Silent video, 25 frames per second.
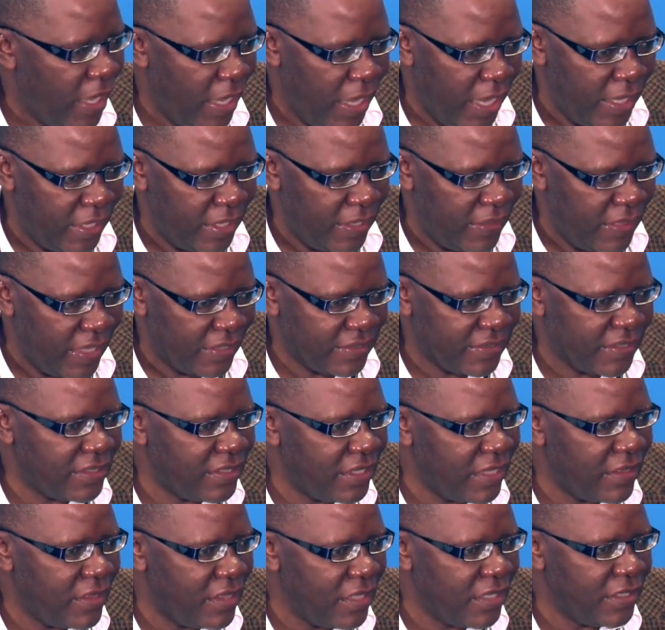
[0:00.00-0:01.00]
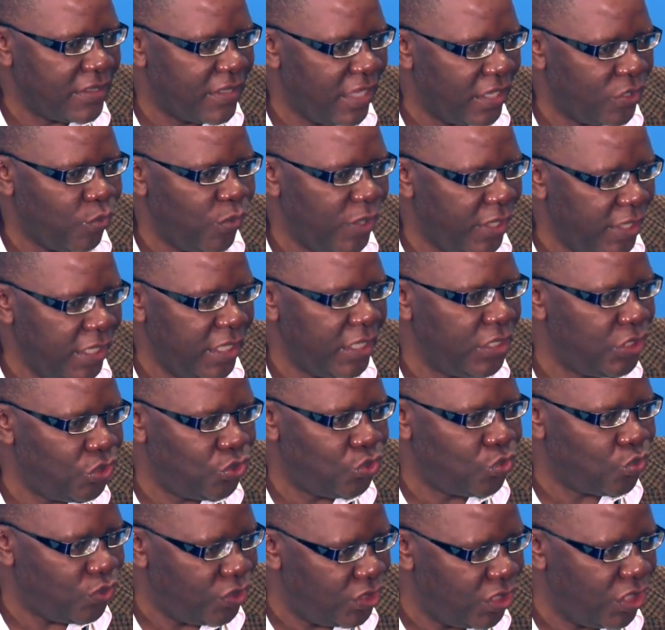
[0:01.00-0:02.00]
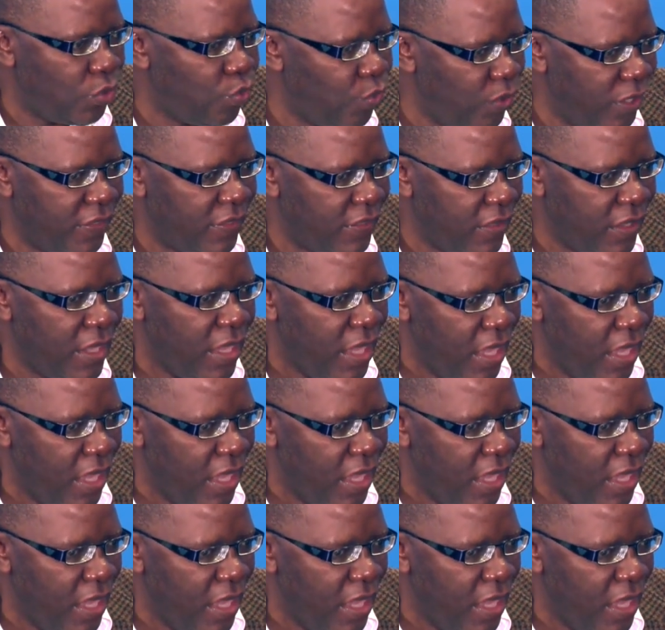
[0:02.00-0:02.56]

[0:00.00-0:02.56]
and there are certain things that we need to deal with,